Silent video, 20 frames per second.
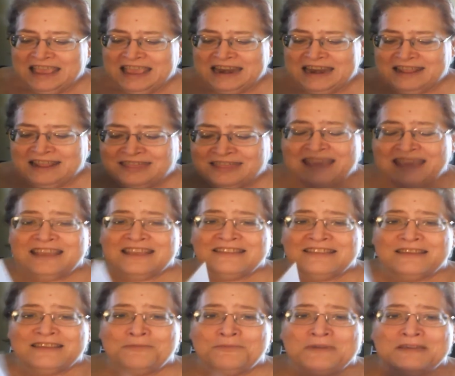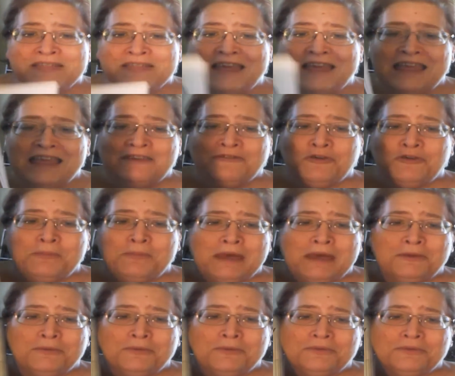And I think it's something that
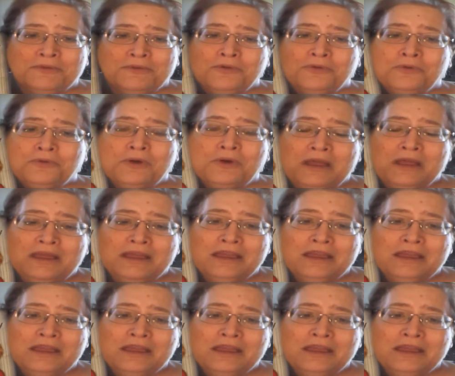everybody who